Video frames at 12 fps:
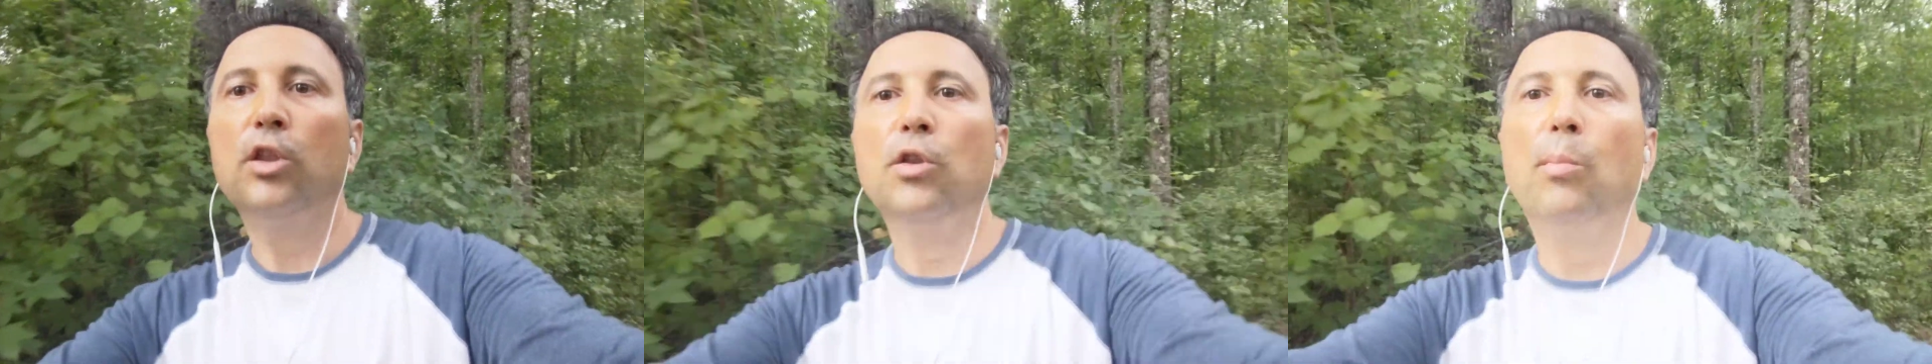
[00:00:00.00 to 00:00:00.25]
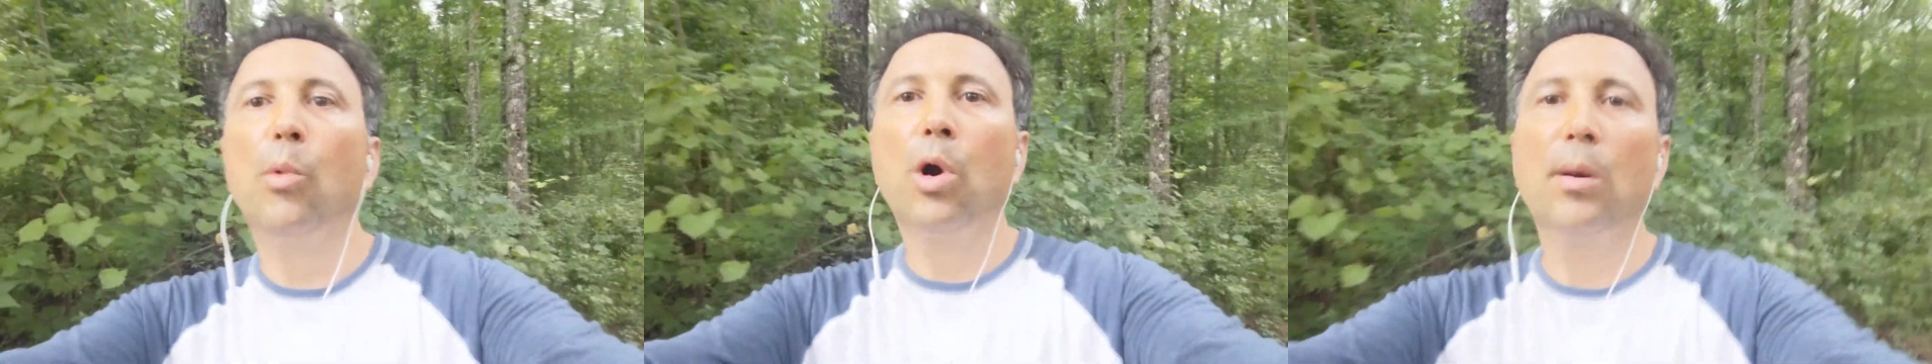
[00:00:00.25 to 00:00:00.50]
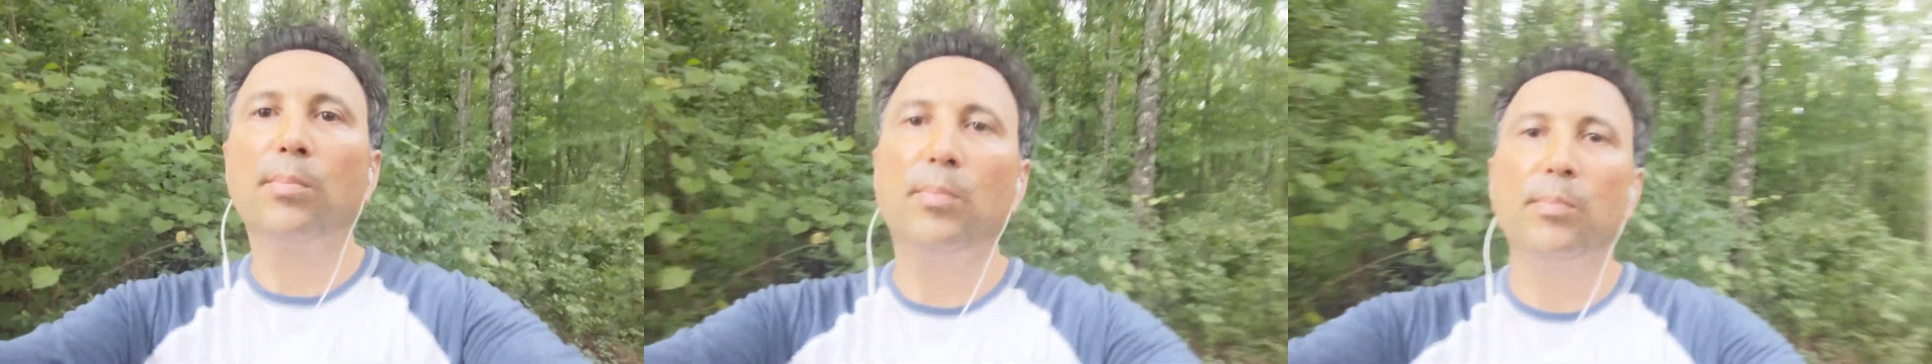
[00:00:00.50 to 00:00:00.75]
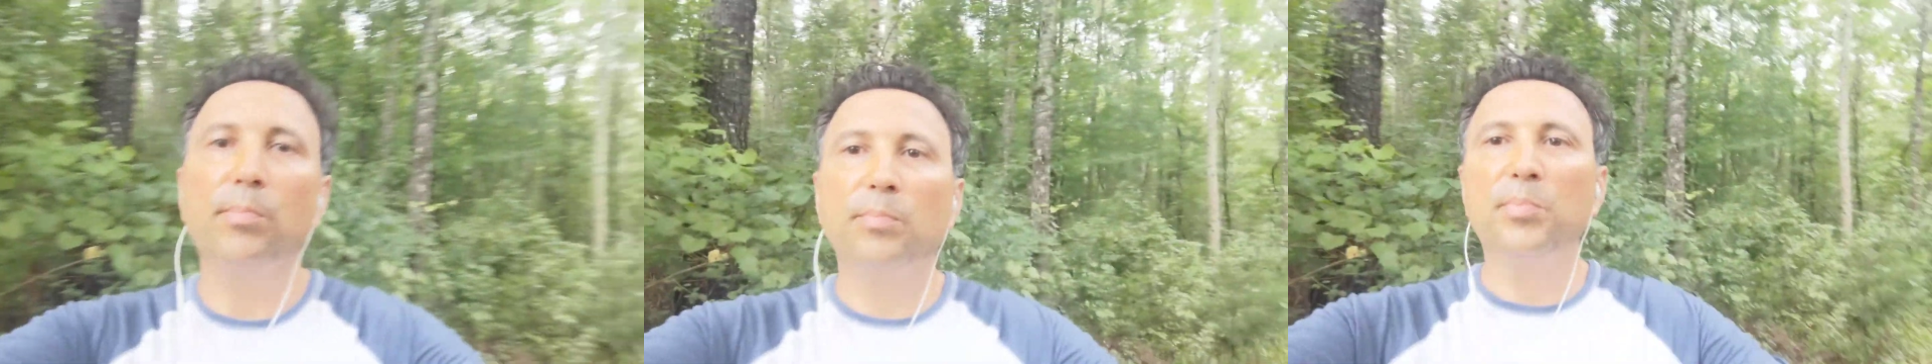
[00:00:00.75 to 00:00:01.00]
the more
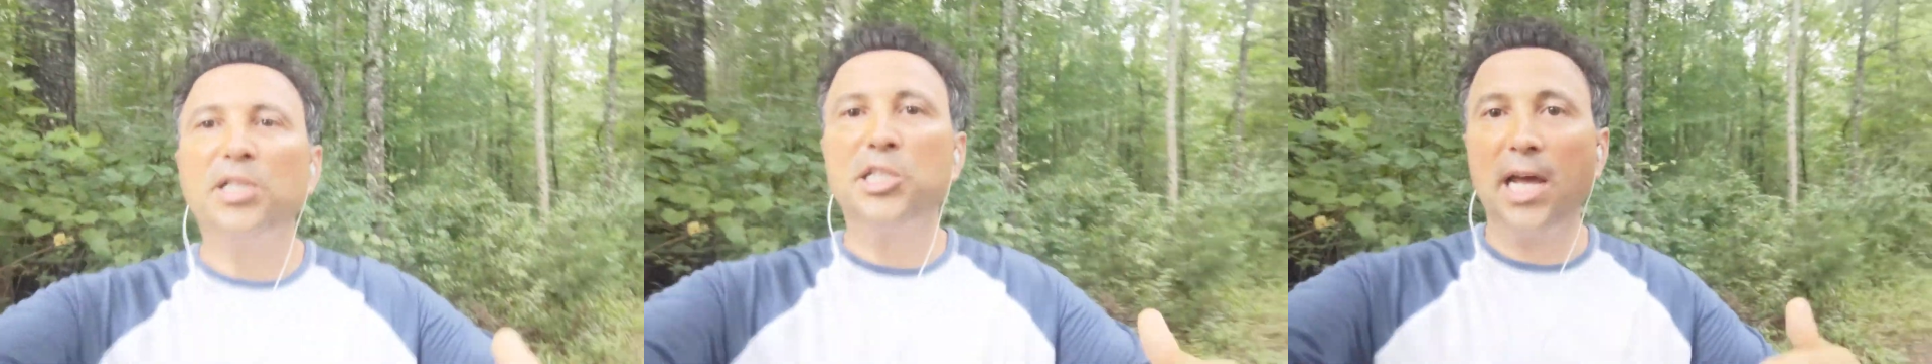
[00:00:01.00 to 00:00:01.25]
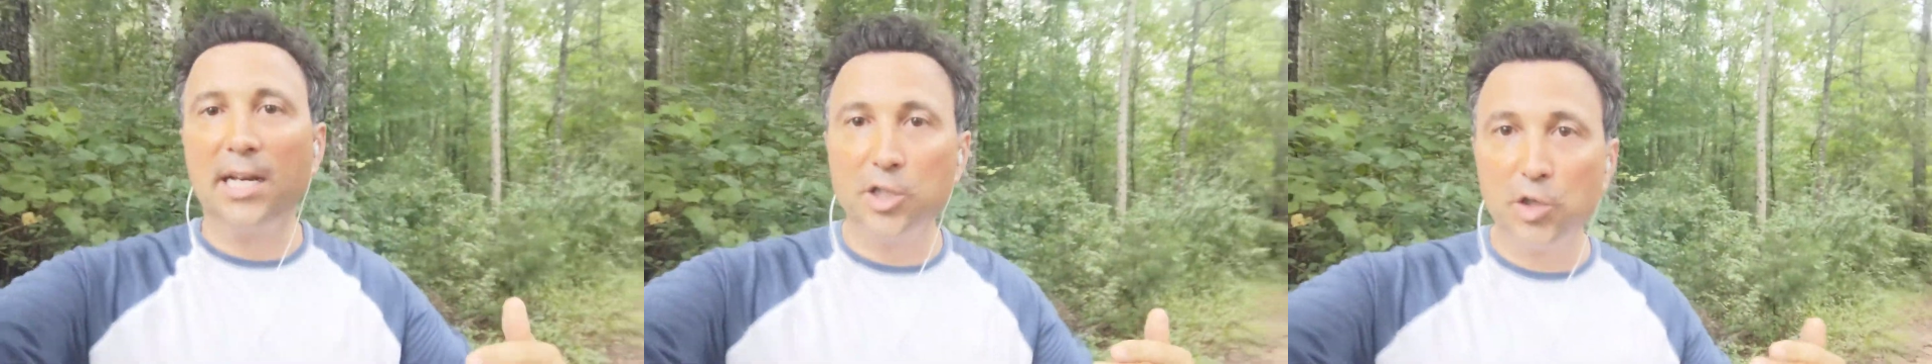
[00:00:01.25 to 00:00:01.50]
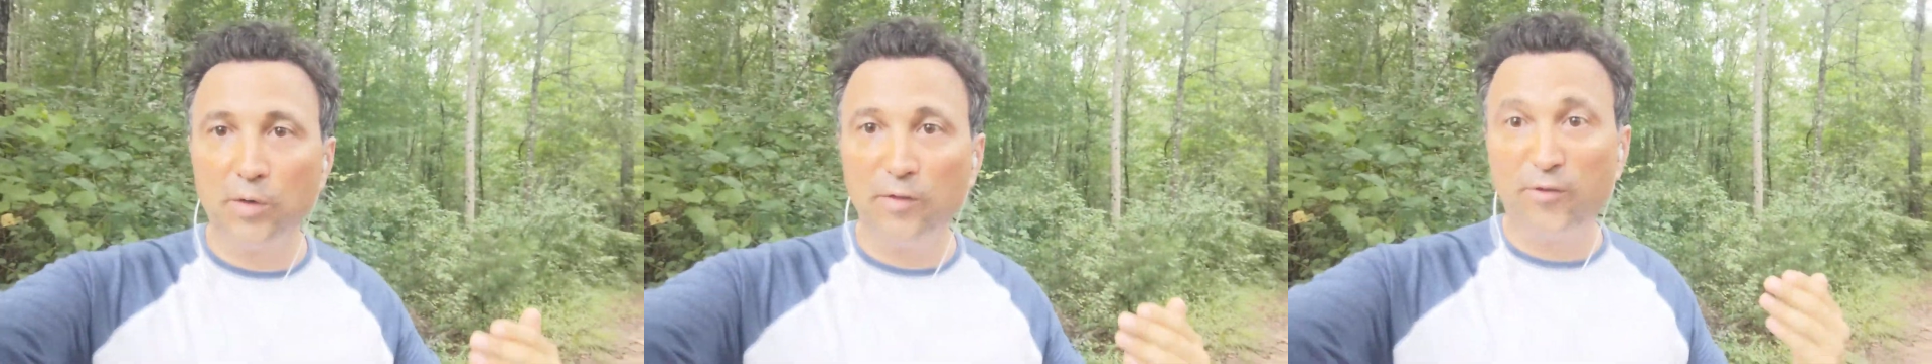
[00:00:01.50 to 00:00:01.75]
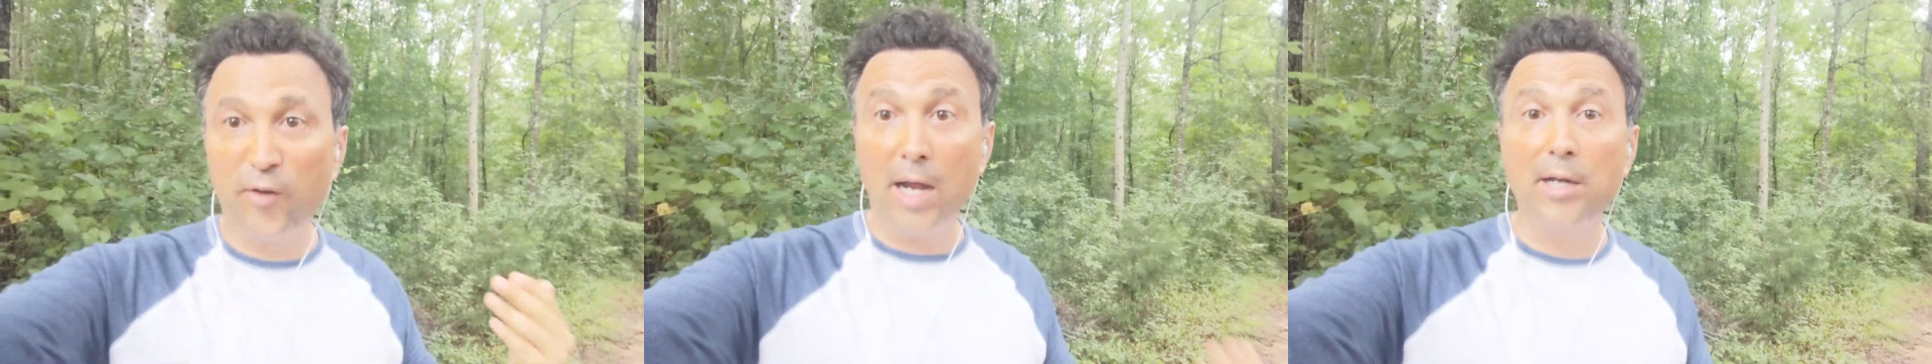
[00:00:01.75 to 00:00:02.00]
potential
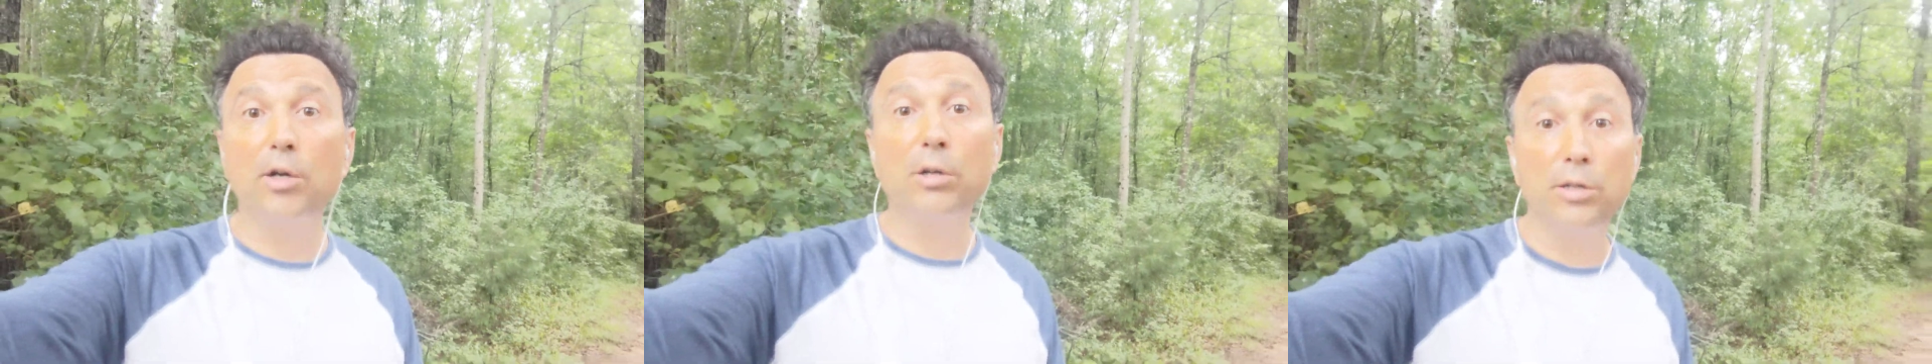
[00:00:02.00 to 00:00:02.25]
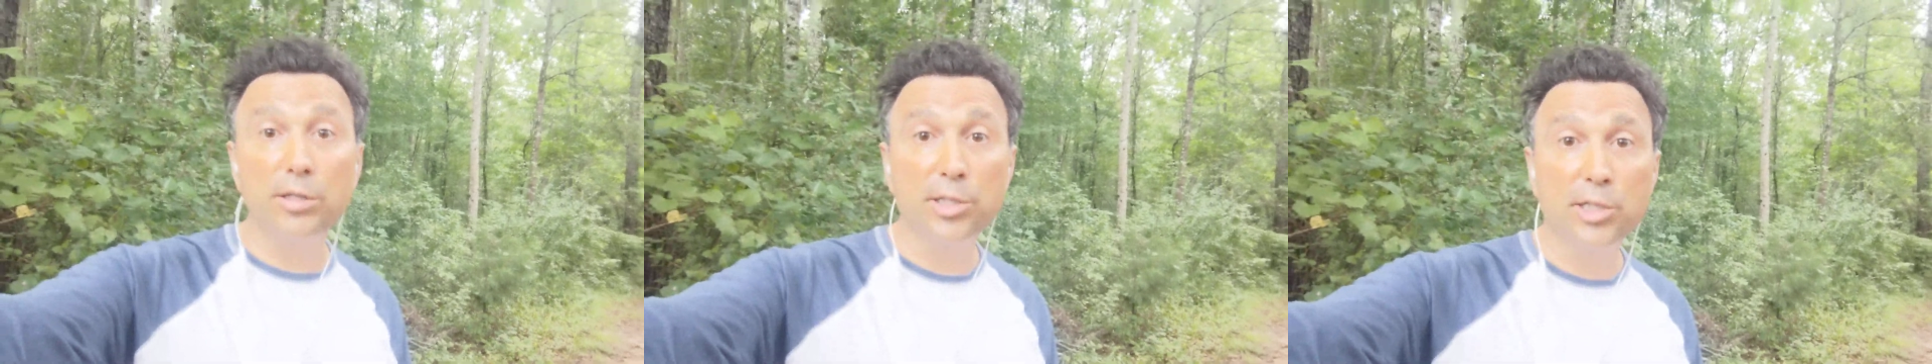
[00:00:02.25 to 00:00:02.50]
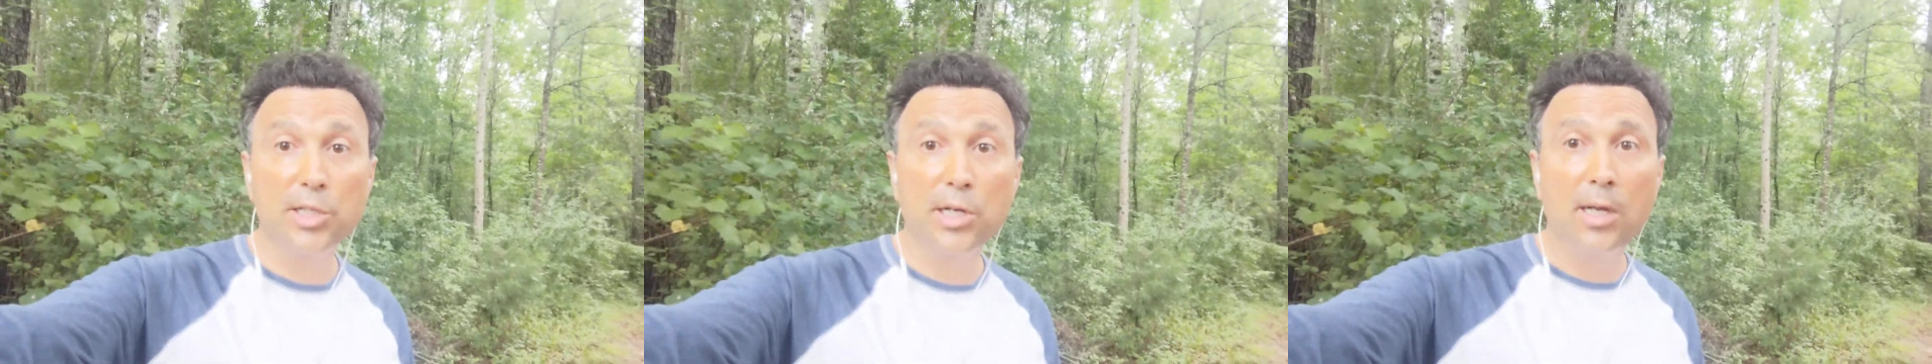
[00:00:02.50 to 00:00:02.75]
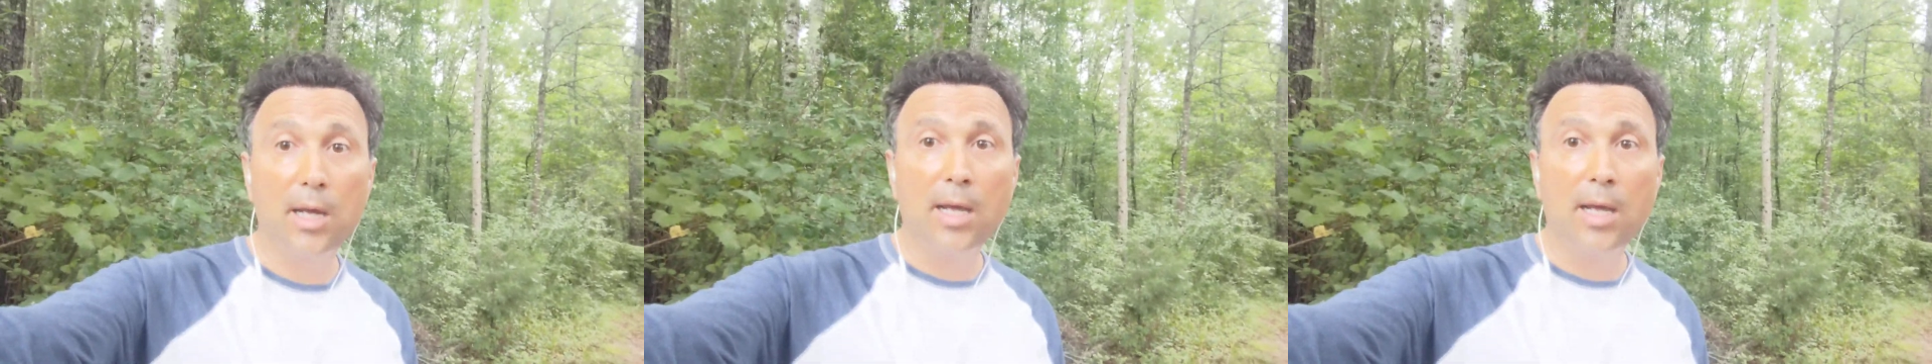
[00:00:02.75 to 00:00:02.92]
funders